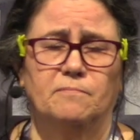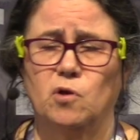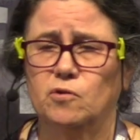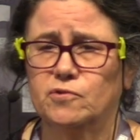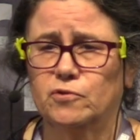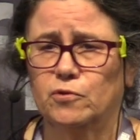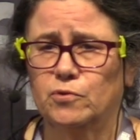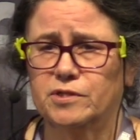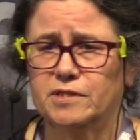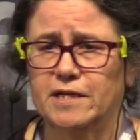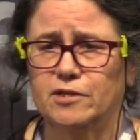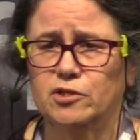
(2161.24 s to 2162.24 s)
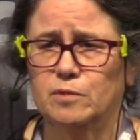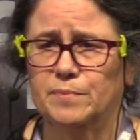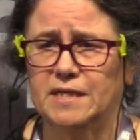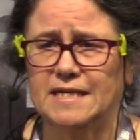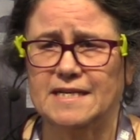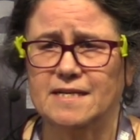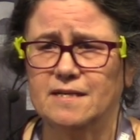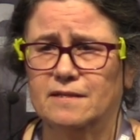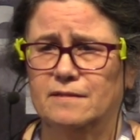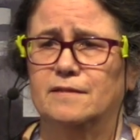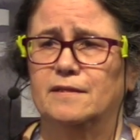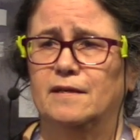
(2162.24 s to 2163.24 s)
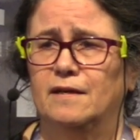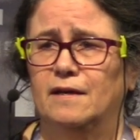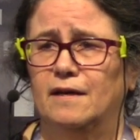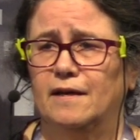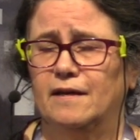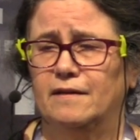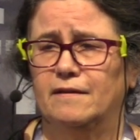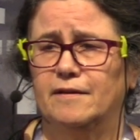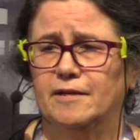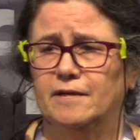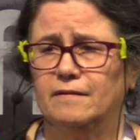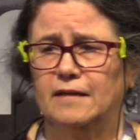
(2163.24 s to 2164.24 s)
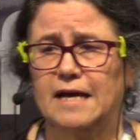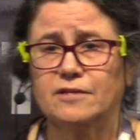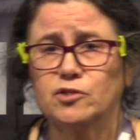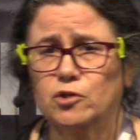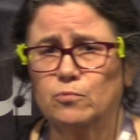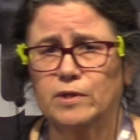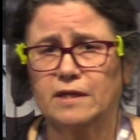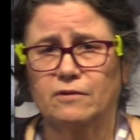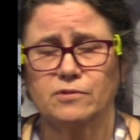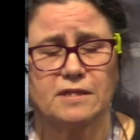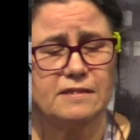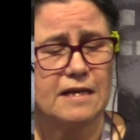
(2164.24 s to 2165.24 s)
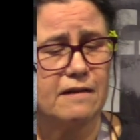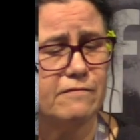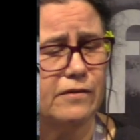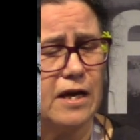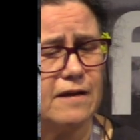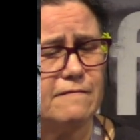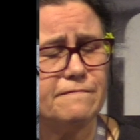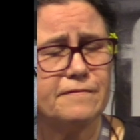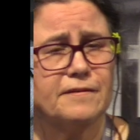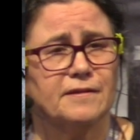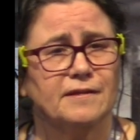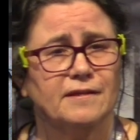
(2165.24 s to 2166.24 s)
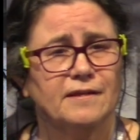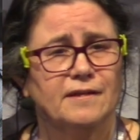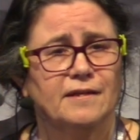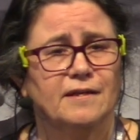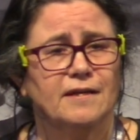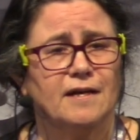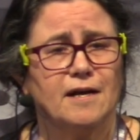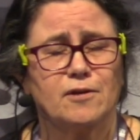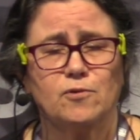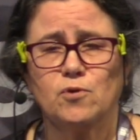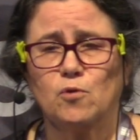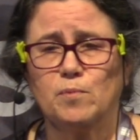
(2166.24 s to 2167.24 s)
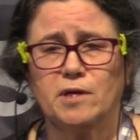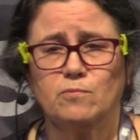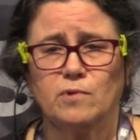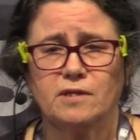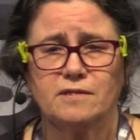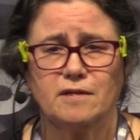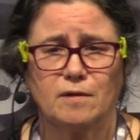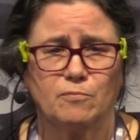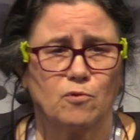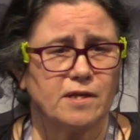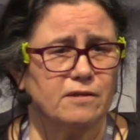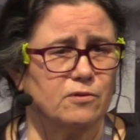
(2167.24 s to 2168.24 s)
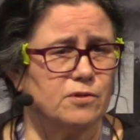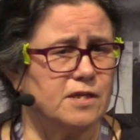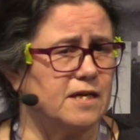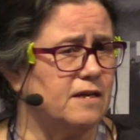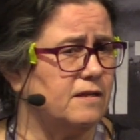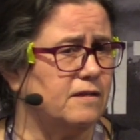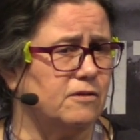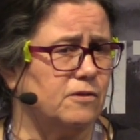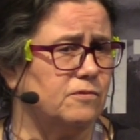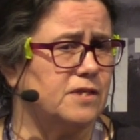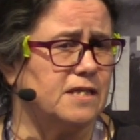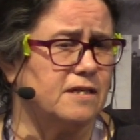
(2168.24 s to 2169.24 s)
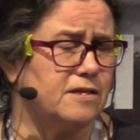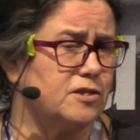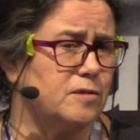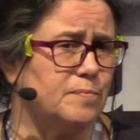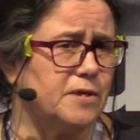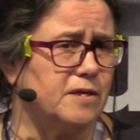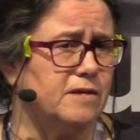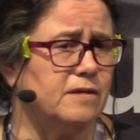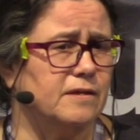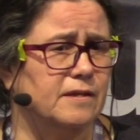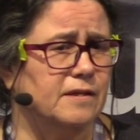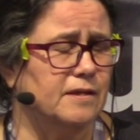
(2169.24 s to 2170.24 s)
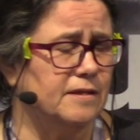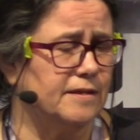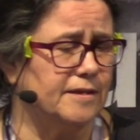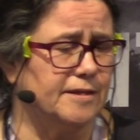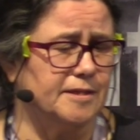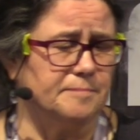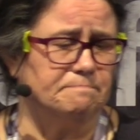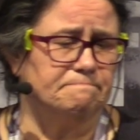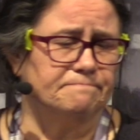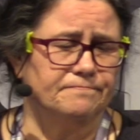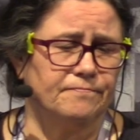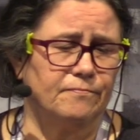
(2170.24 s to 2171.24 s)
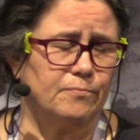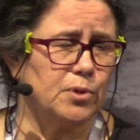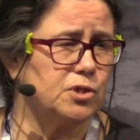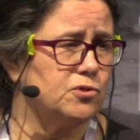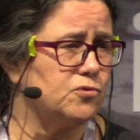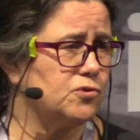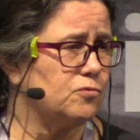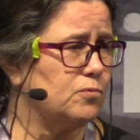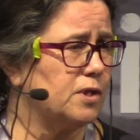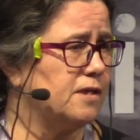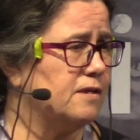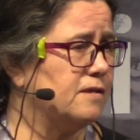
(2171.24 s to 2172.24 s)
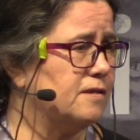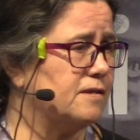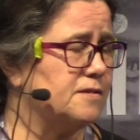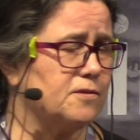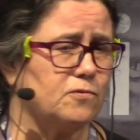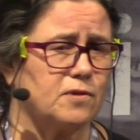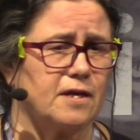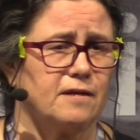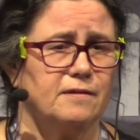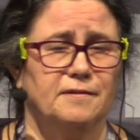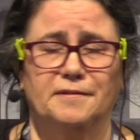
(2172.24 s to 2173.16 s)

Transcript: also known as DHCPD. And last year we announced its end of life. I know nobody wants to upgrade their DHCP, but you should really consider that.